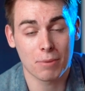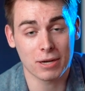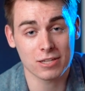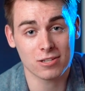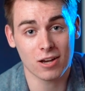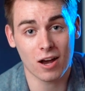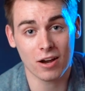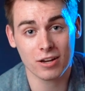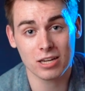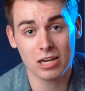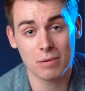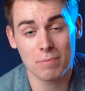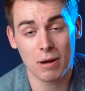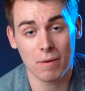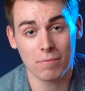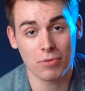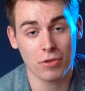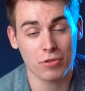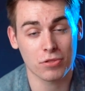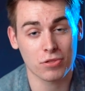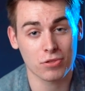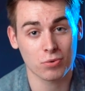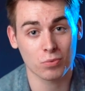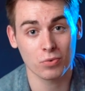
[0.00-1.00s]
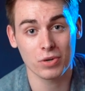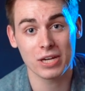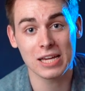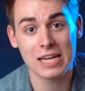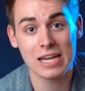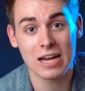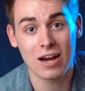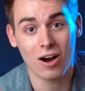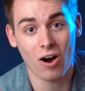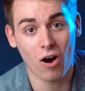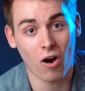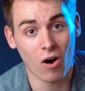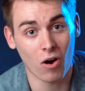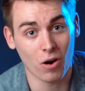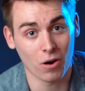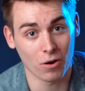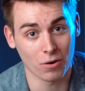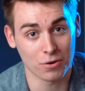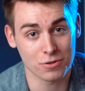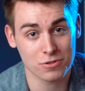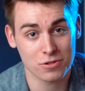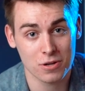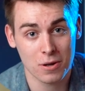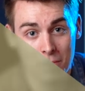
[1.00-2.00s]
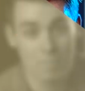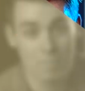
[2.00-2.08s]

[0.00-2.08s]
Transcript: by talking about the 3 R's: